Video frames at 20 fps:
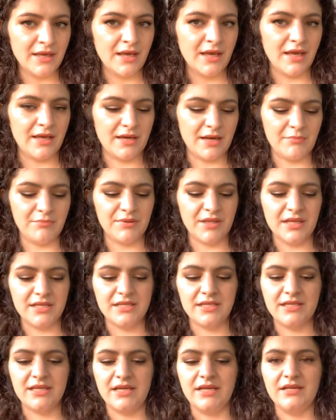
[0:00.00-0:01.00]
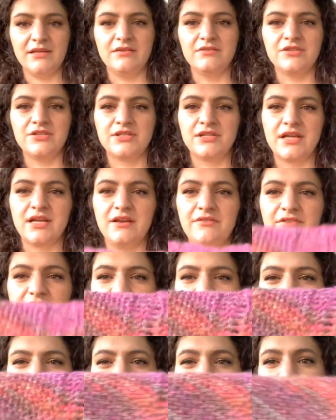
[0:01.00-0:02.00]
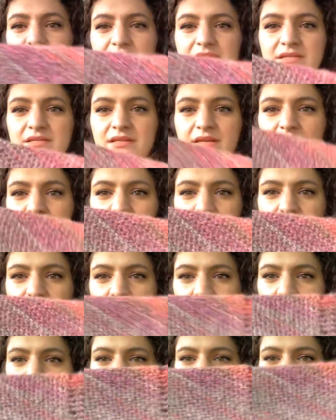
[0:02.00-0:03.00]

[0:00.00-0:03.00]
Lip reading: and I blended in just kind of different bits and bobs of